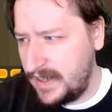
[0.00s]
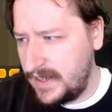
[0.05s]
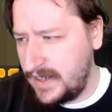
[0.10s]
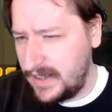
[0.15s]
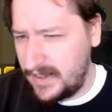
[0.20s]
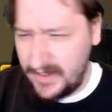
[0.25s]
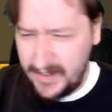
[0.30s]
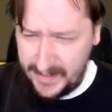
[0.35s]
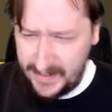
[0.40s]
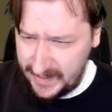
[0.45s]

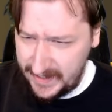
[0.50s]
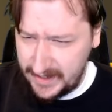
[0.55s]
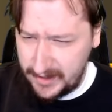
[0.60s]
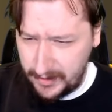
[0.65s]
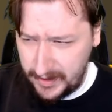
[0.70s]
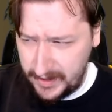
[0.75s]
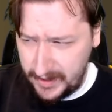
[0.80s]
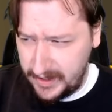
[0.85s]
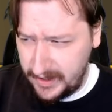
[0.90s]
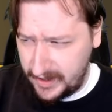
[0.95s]
It honestly has a
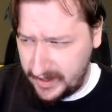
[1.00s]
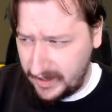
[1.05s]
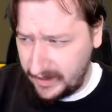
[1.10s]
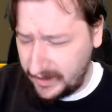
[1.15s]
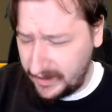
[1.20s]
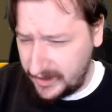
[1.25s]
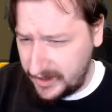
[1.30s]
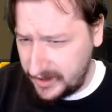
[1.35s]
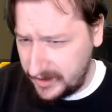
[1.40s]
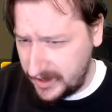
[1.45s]
really good
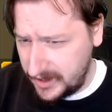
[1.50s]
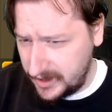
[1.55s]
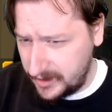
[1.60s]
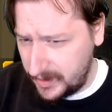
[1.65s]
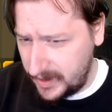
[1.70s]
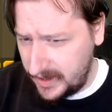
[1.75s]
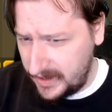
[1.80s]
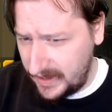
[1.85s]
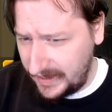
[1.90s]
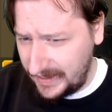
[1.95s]
color to it as
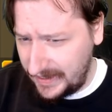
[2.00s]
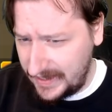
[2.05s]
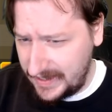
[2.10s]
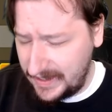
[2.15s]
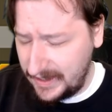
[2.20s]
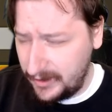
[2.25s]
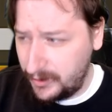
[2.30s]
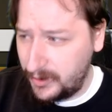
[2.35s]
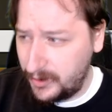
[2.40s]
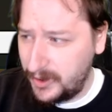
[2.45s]
well. I like
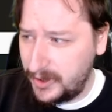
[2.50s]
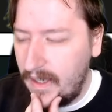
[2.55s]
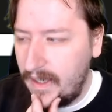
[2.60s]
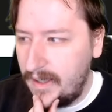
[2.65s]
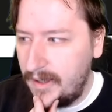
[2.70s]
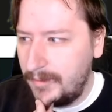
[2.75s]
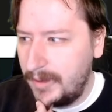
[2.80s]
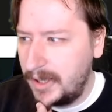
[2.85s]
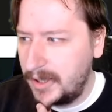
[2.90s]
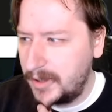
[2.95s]
the
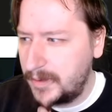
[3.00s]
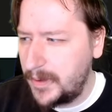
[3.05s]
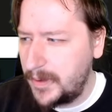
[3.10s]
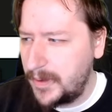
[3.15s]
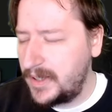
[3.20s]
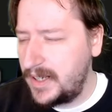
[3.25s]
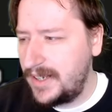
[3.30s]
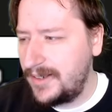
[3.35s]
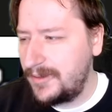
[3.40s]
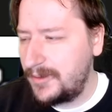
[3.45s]
orange. It's
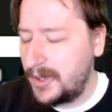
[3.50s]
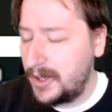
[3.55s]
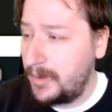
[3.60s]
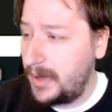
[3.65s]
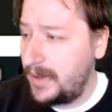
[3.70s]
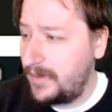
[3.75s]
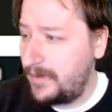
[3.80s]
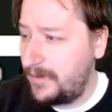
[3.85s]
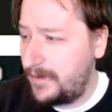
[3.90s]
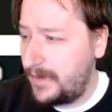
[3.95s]
probably not one of
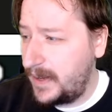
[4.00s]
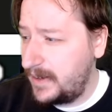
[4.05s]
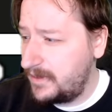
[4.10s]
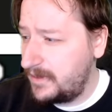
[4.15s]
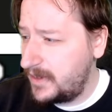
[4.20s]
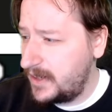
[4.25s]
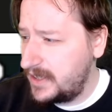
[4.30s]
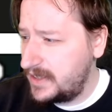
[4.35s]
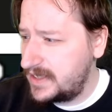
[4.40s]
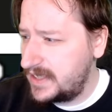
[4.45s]
my
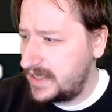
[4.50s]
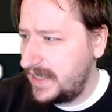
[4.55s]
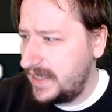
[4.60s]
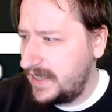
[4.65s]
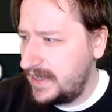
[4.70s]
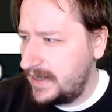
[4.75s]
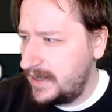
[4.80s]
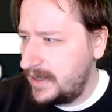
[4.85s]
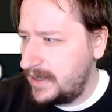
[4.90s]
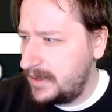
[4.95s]
favorites,
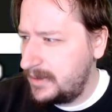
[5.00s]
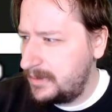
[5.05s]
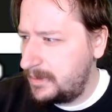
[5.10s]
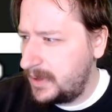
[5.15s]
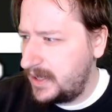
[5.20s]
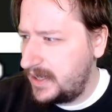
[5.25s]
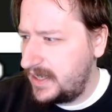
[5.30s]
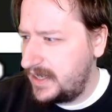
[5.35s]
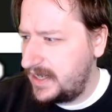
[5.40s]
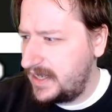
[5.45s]

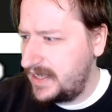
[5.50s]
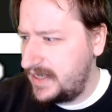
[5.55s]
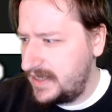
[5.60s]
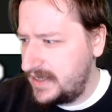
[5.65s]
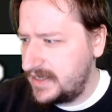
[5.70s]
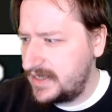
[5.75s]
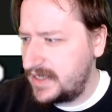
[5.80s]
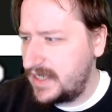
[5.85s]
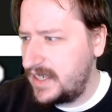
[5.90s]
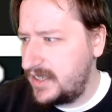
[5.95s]
but it
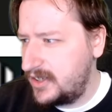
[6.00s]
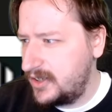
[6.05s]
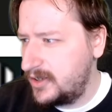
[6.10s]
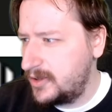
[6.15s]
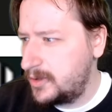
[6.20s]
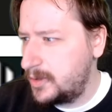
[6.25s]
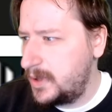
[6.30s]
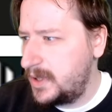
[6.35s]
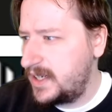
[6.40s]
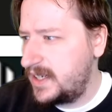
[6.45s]
is a good
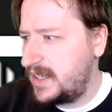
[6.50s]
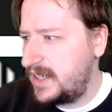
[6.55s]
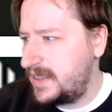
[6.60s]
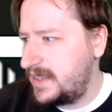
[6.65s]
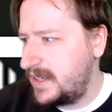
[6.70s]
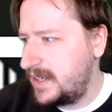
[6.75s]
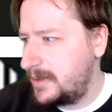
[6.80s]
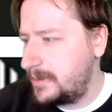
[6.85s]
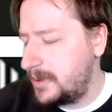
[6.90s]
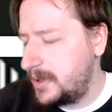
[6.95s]
one, and I
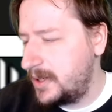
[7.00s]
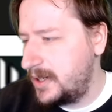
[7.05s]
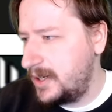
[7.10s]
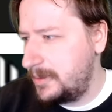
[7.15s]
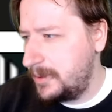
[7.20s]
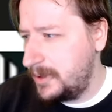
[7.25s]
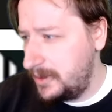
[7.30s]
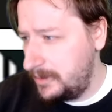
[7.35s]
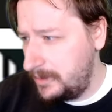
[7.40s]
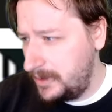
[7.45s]
think I'd put it
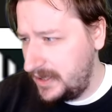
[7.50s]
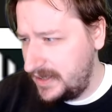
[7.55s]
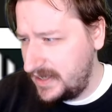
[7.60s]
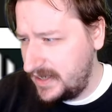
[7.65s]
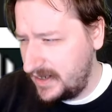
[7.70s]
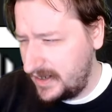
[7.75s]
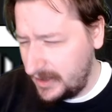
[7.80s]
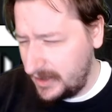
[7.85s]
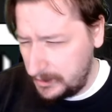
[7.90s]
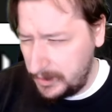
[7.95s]
up into B
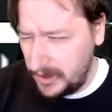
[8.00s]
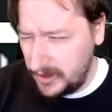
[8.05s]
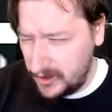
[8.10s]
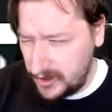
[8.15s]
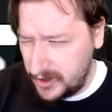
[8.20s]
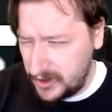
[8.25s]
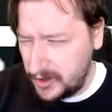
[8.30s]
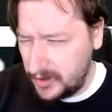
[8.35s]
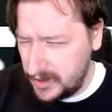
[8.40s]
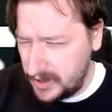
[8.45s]
tier. I think
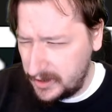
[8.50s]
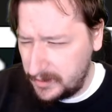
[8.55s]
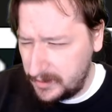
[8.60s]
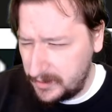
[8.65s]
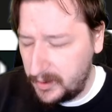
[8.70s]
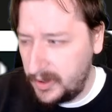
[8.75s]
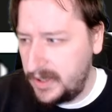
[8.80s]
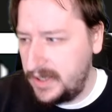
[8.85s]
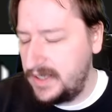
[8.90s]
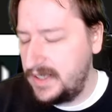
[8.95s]
Builder's Choice is
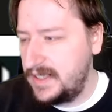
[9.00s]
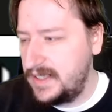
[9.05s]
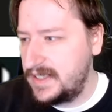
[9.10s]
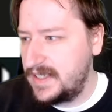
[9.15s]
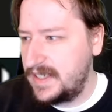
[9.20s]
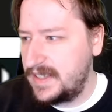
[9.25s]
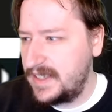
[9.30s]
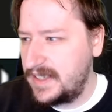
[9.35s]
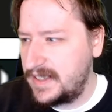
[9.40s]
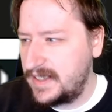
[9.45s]
pretty
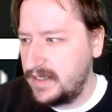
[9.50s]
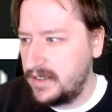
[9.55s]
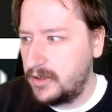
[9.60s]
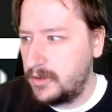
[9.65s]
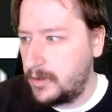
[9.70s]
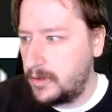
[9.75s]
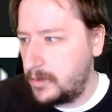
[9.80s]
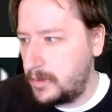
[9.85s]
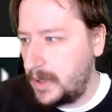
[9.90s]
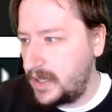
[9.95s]
decent. I think it's a
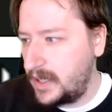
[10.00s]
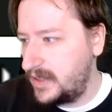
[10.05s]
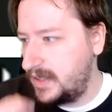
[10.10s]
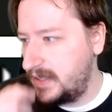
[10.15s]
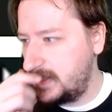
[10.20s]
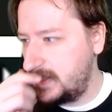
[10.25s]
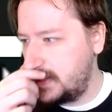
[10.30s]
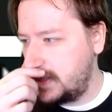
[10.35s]
little bit better than the